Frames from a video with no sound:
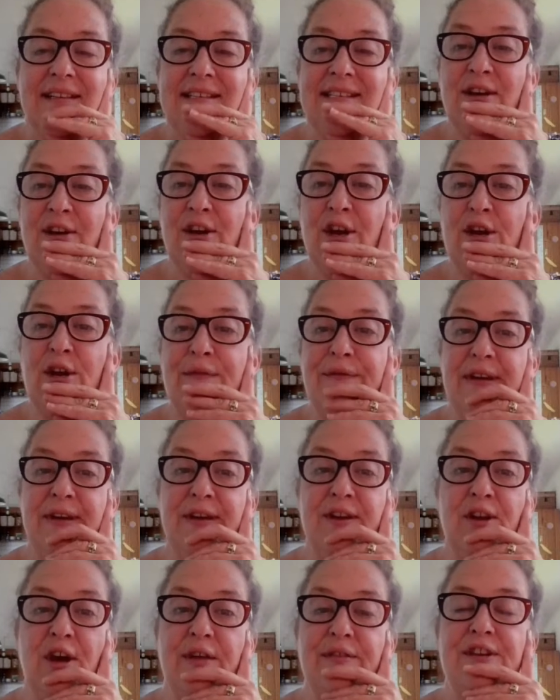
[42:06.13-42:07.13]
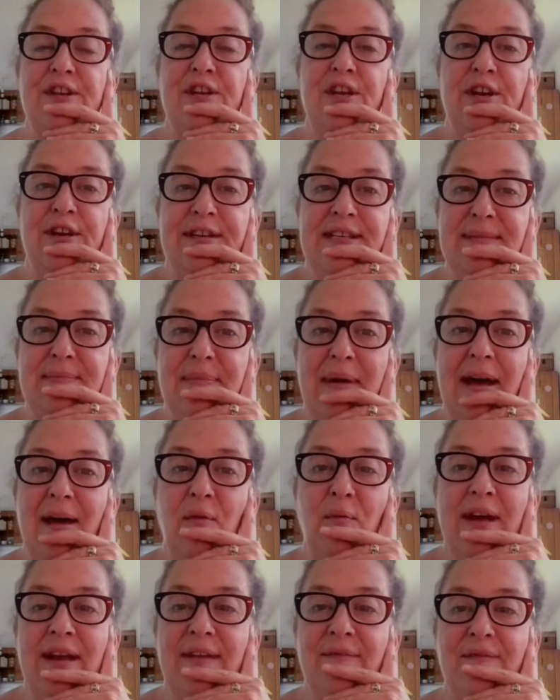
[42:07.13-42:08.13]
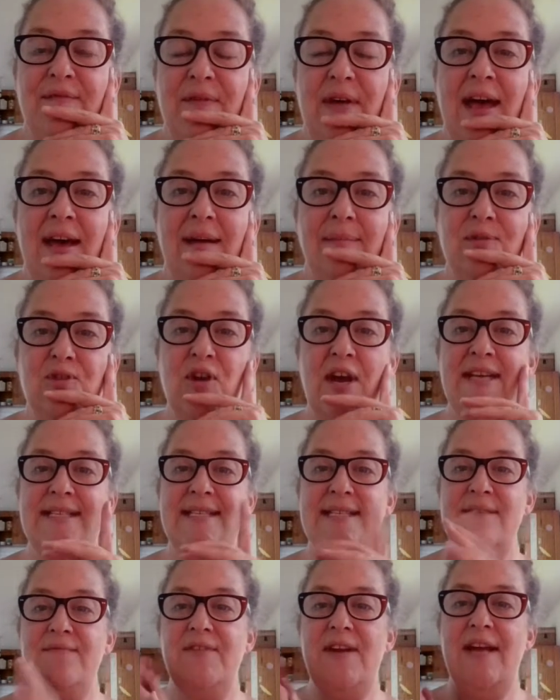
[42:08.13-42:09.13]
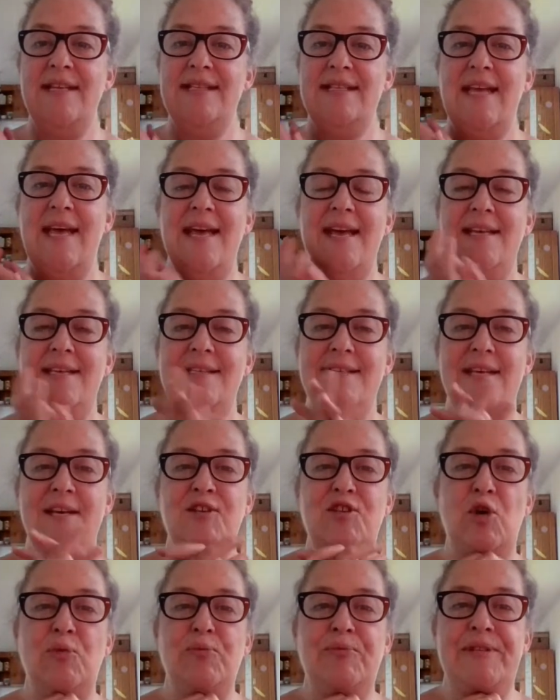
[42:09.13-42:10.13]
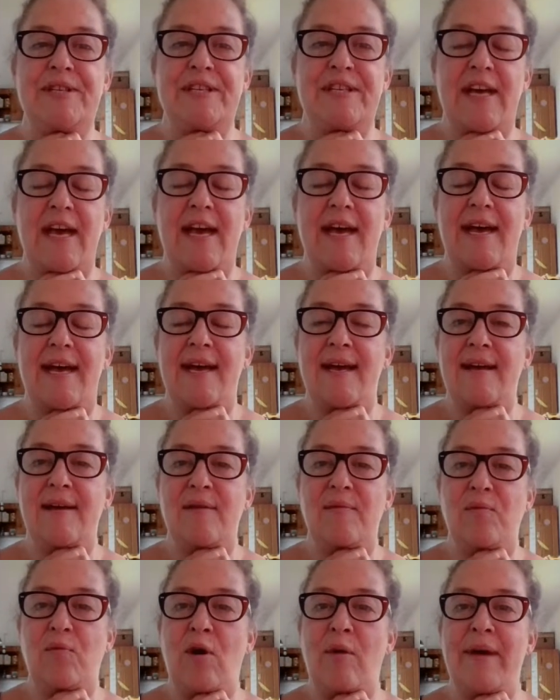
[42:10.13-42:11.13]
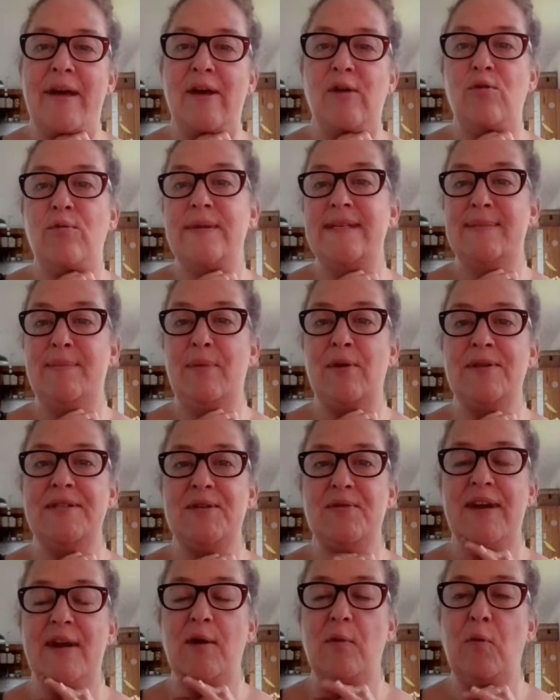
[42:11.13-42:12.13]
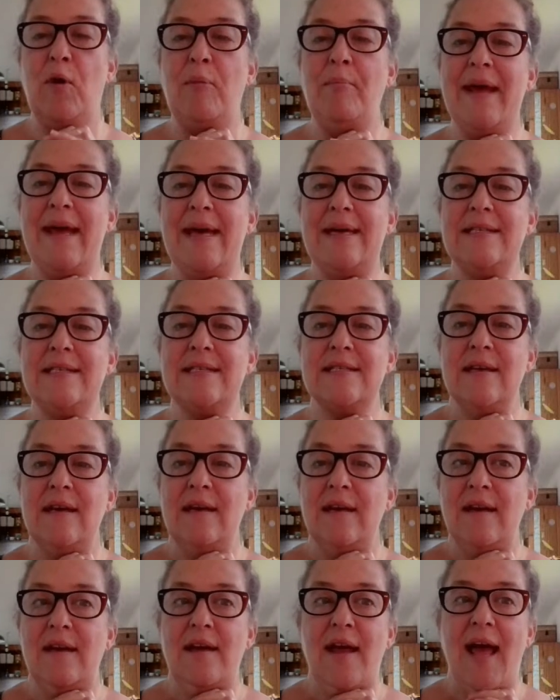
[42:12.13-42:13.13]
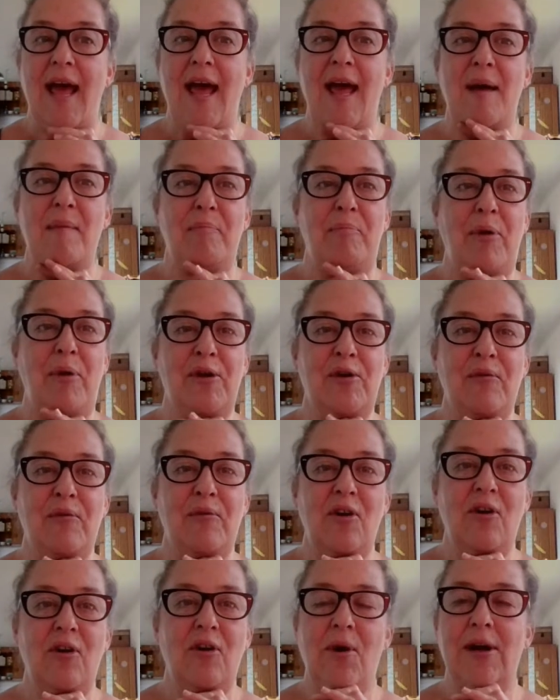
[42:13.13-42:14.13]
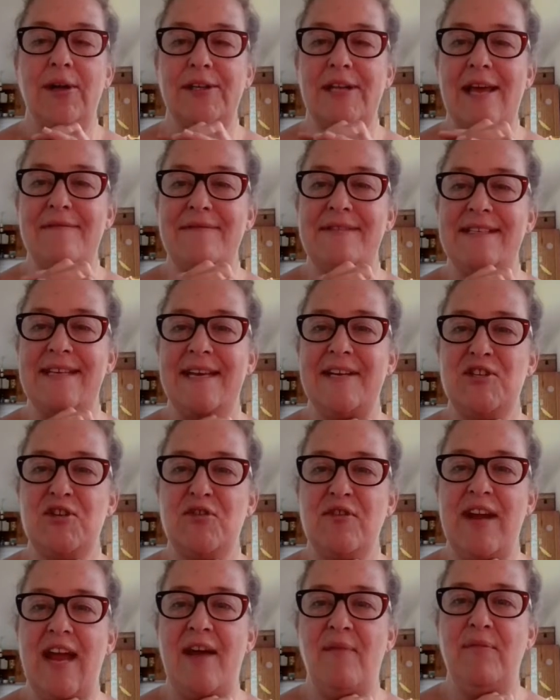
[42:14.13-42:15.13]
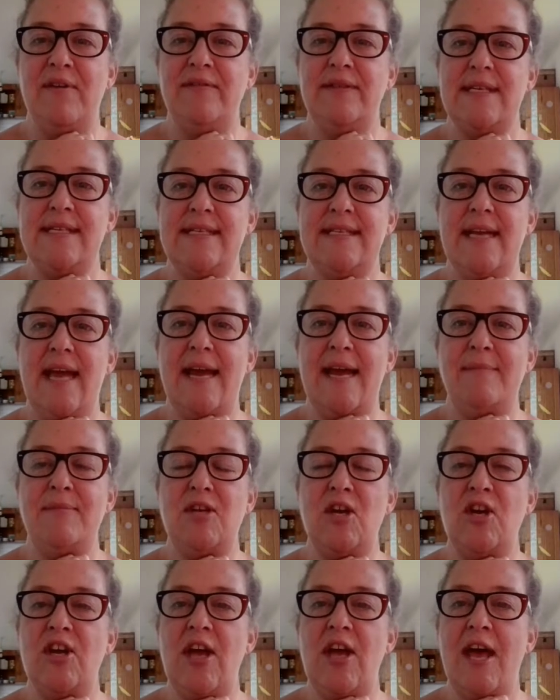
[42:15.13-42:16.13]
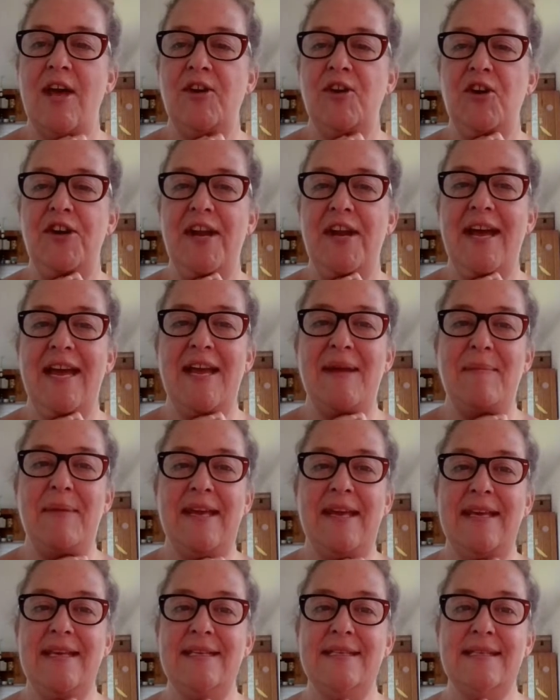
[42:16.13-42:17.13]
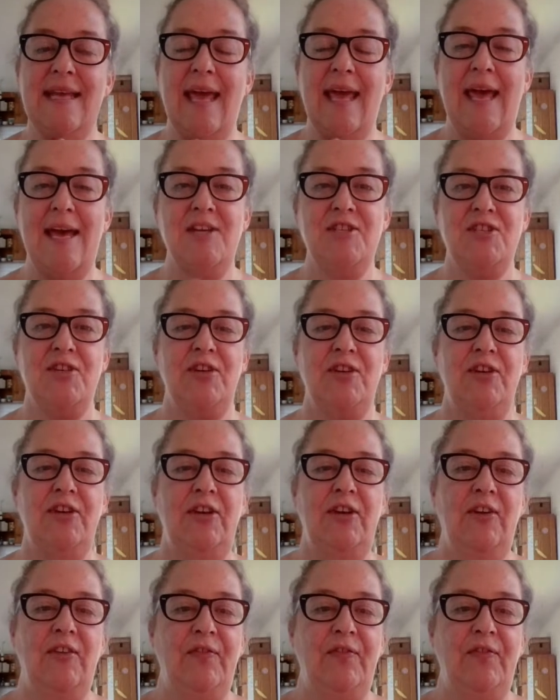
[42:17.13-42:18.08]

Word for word: So I don't know if you know the news, but we've Traces of Nuts has adopted a wombat, or was sponsoring a wombat at Bonorong Wildlife Sanctuary, and we've just named her, and her name is Cashew.